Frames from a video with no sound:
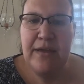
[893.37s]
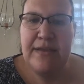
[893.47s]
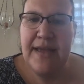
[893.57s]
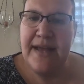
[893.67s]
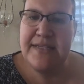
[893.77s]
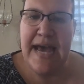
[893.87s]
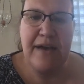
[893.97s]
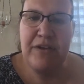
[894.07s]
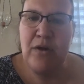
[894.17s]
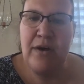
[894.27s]
and that's
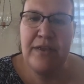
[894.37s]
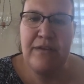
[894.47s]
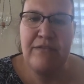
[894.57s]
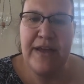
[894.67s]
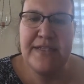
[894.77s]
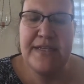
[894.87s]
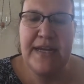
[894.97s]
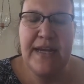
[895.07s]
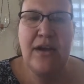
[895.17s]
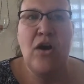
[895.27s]
having all the events in
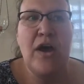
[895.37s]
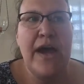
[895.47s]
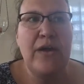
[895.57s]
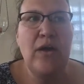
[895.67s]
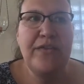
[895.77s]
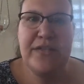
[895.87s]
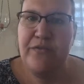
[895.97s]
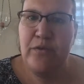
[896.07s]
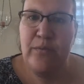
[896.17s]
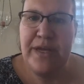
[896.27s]
it and all the
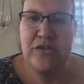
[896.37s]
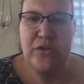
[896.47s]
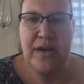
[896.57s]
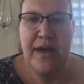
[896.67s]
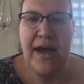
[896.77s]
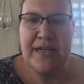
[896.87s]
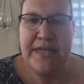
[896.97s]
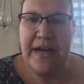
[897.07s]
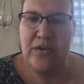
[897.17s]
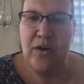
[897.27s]
different ways you can
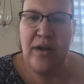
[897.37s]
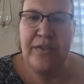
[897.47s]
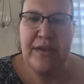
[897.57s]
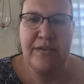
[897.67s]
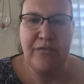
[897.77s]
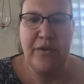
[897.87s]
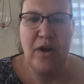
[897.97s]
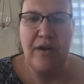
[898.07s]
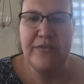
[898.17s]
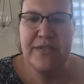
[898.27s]
contact all the different
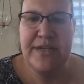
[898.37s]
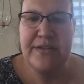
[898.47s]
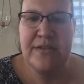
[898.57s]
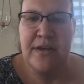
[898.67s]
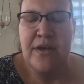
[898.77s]
offices.